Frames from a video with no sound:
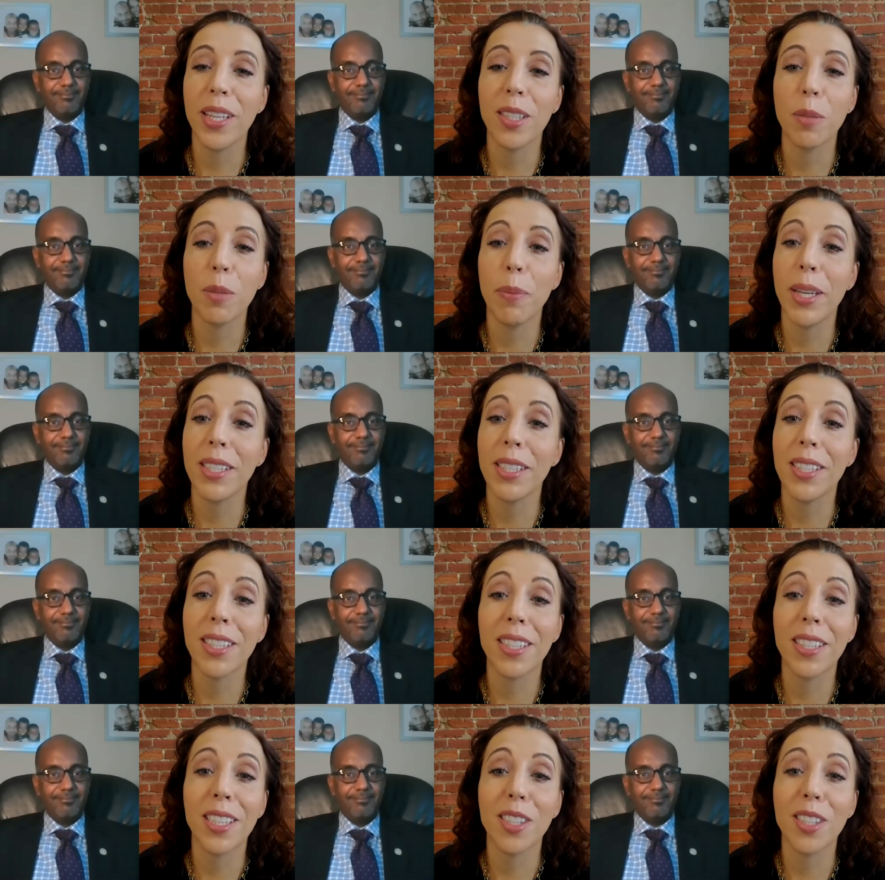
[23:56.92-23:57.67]
Speaker 1: is
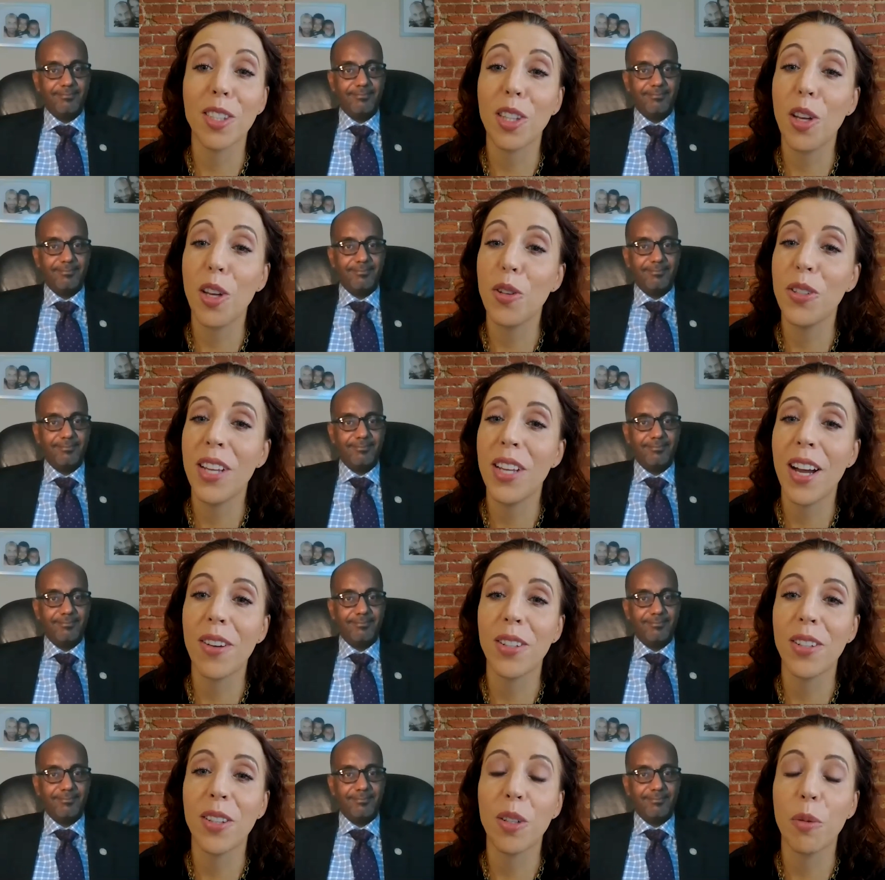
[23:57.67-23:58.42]
basically slowed down
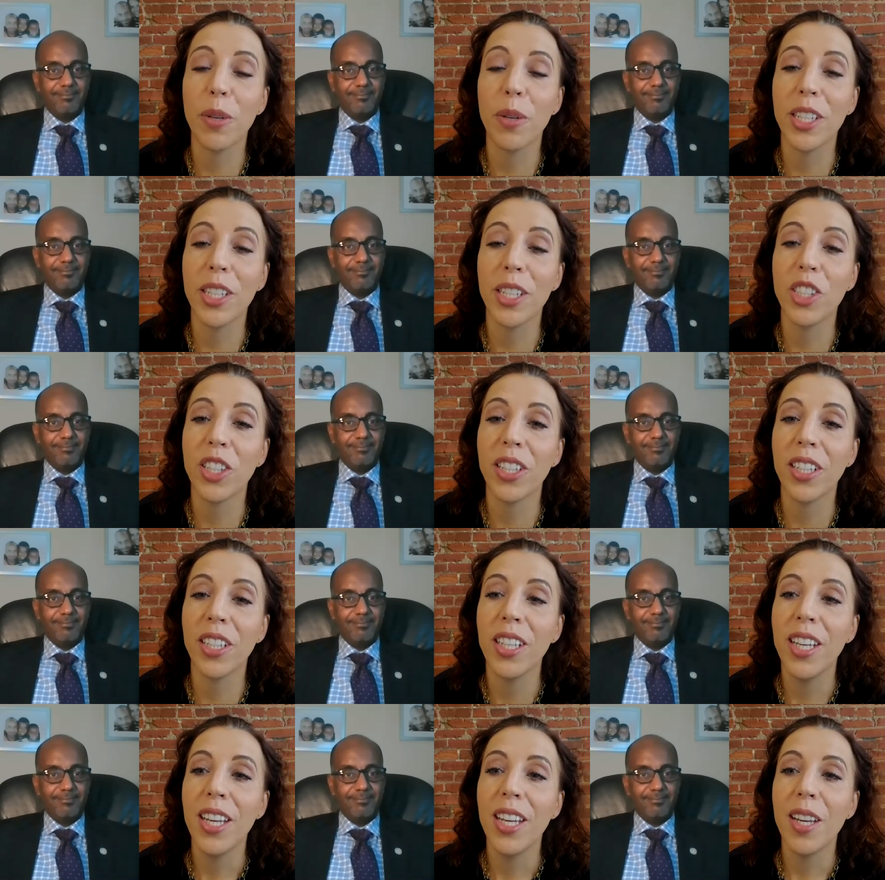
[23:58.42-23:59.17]
in the region
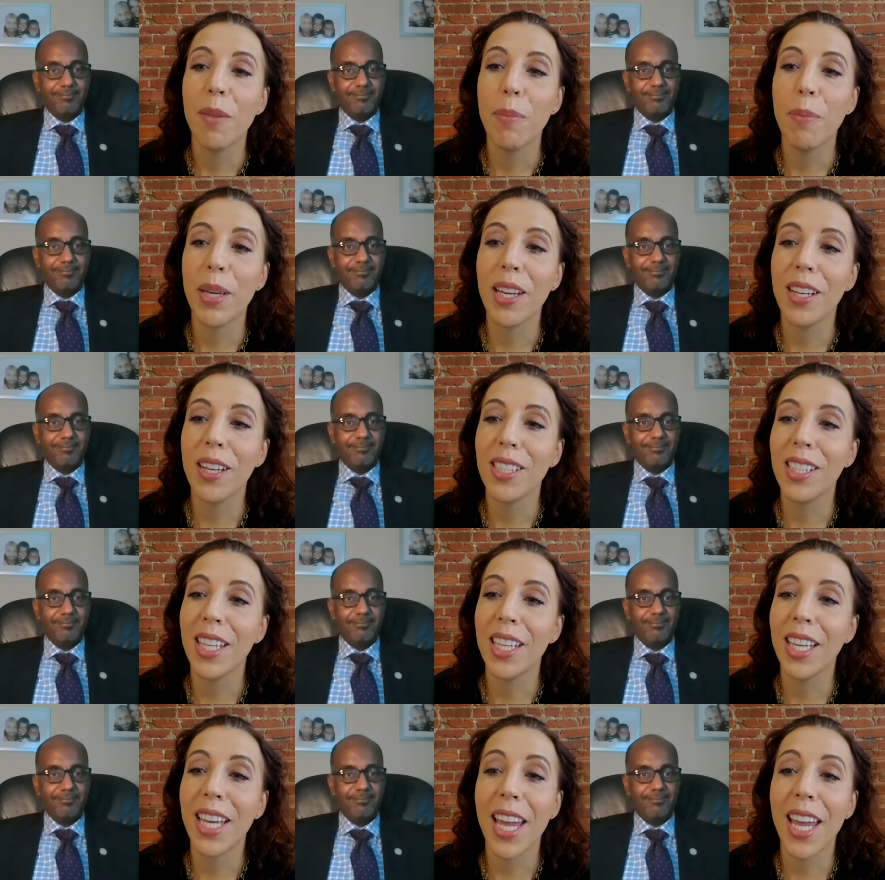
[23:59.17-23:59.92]
because they
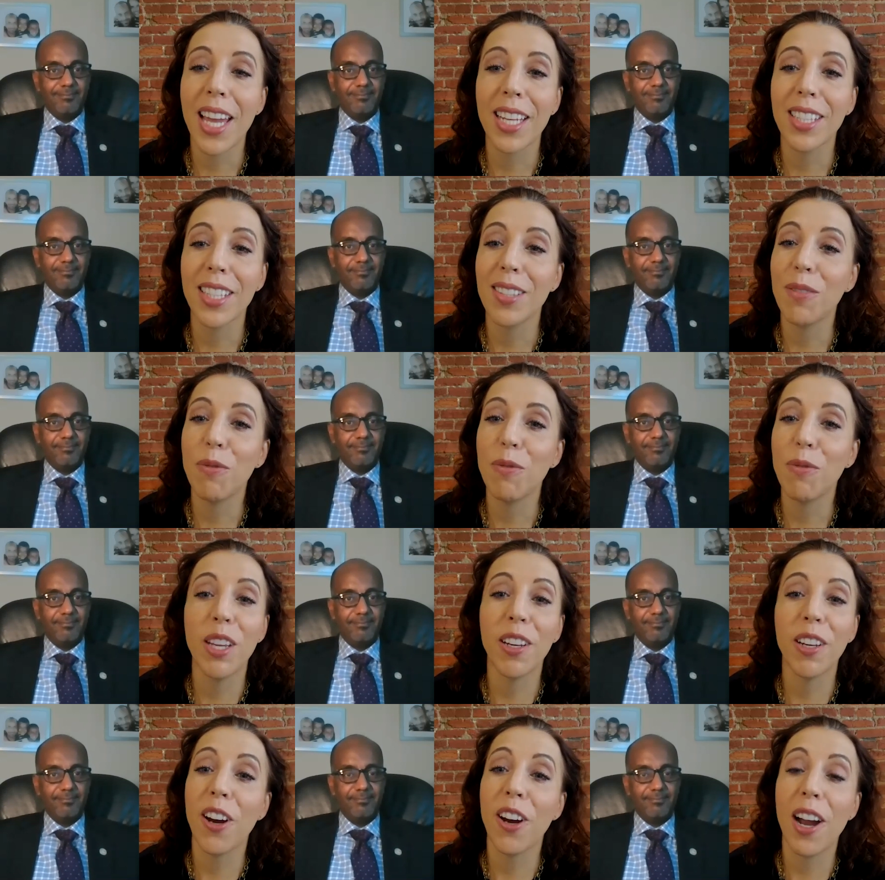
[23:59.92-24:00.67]
can't
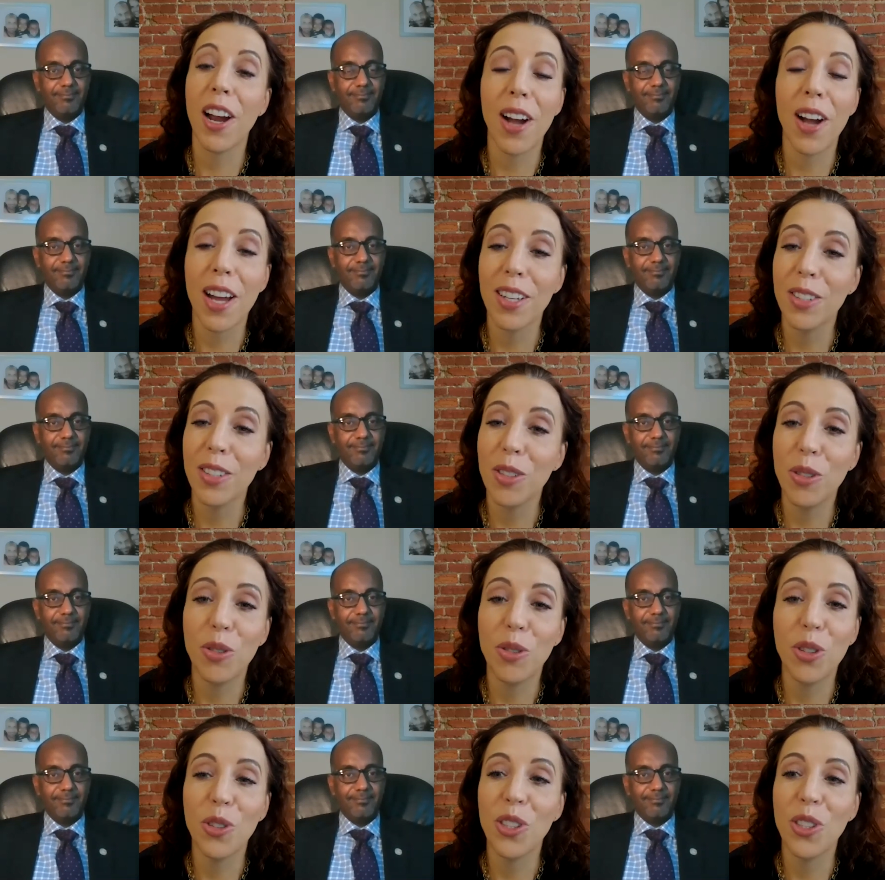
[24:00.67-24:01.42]
figure out how to do
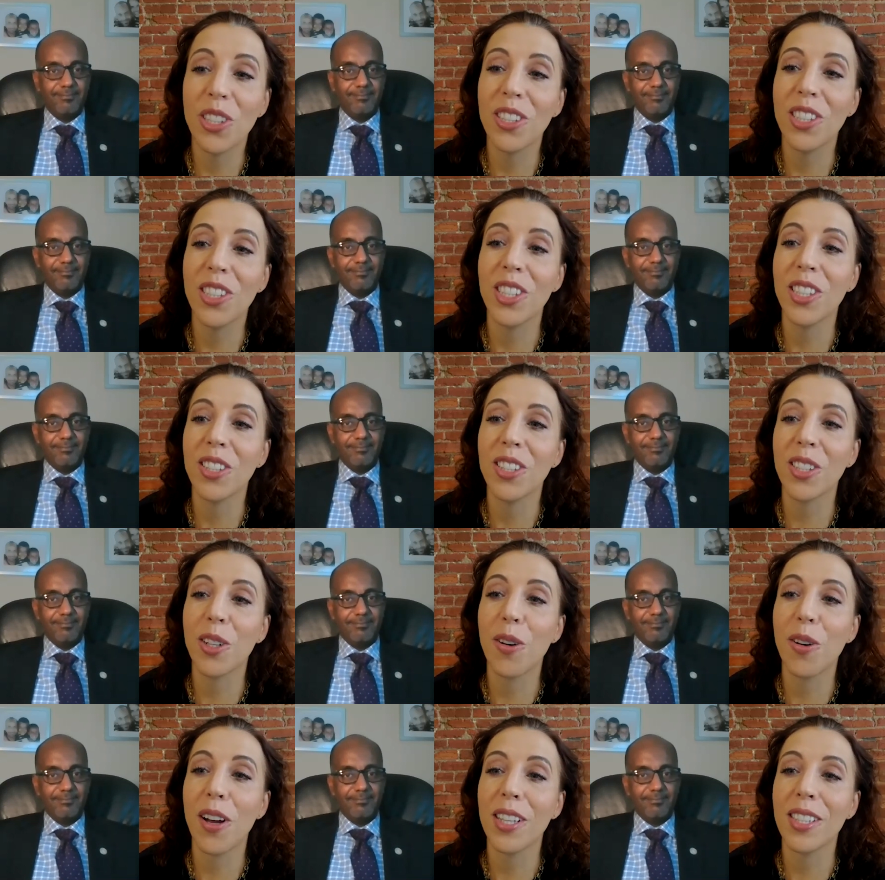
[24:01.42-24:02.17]
due diligence
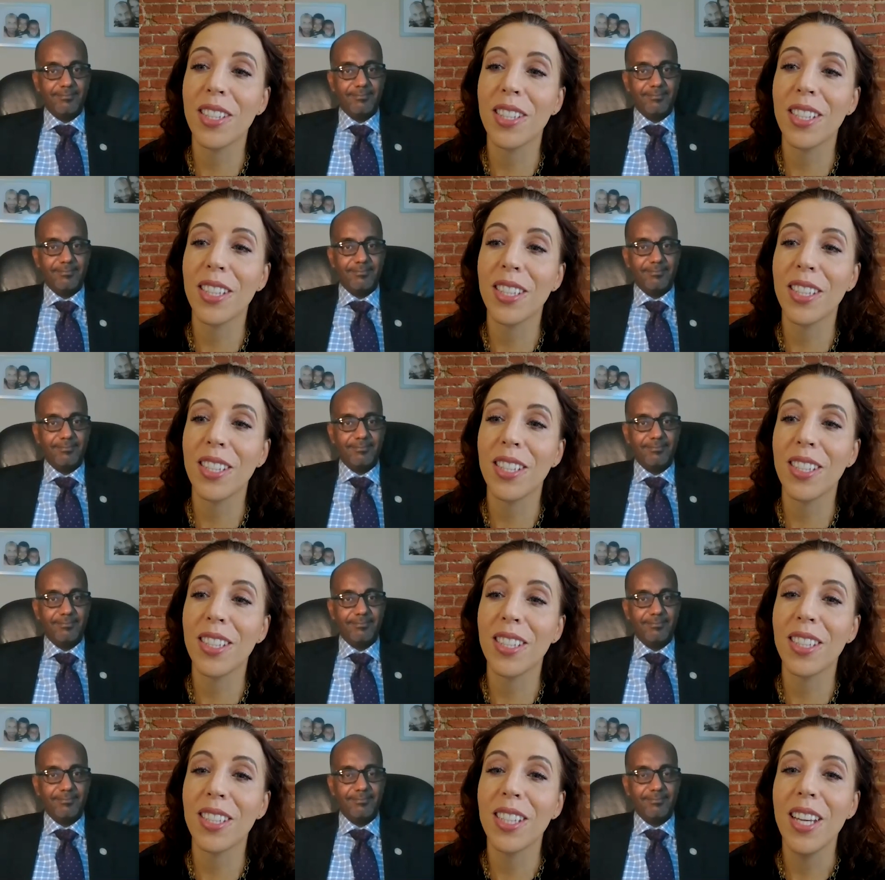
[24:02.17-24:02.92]
across
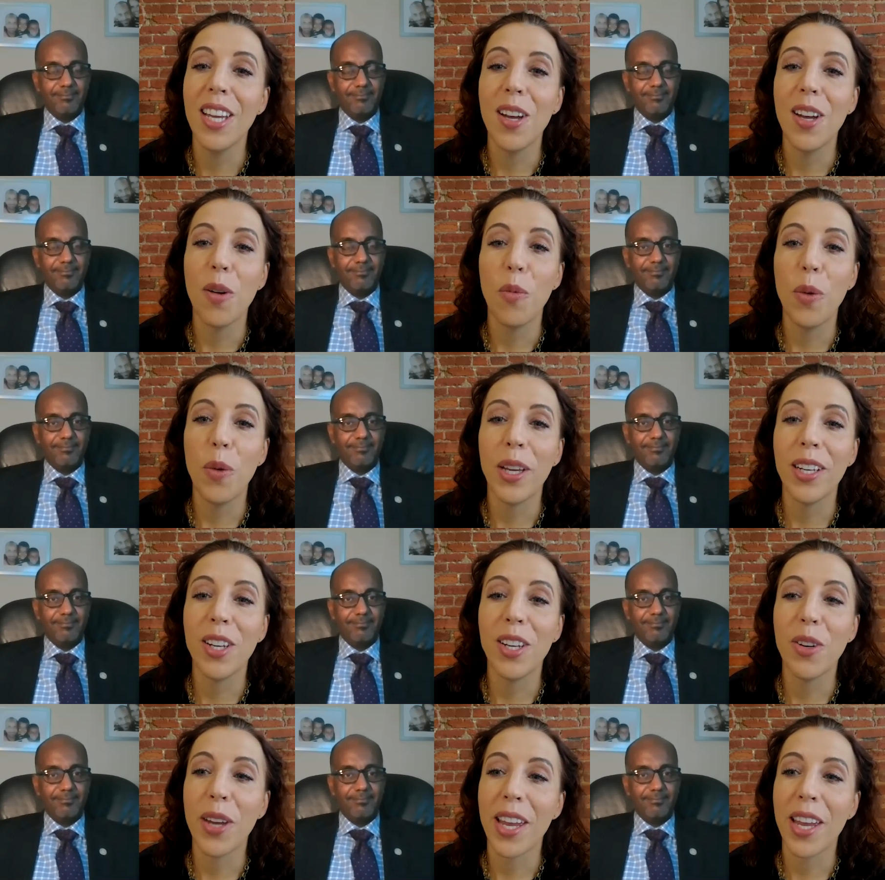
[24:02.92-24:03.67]
distance when you
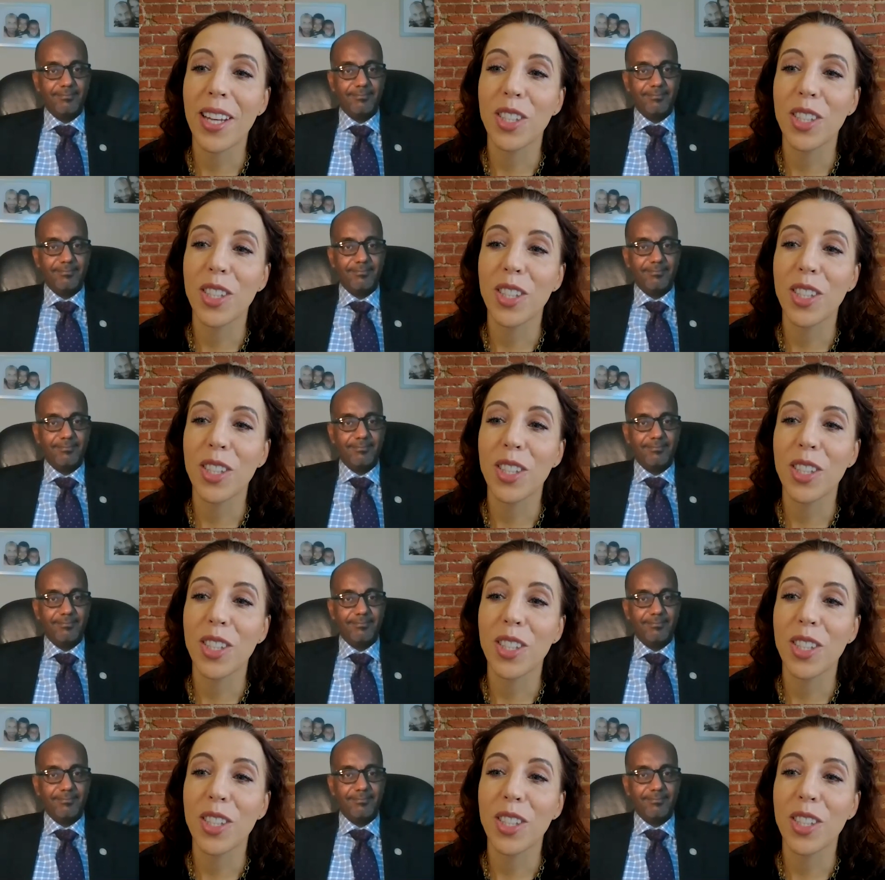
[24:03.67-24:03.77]
can't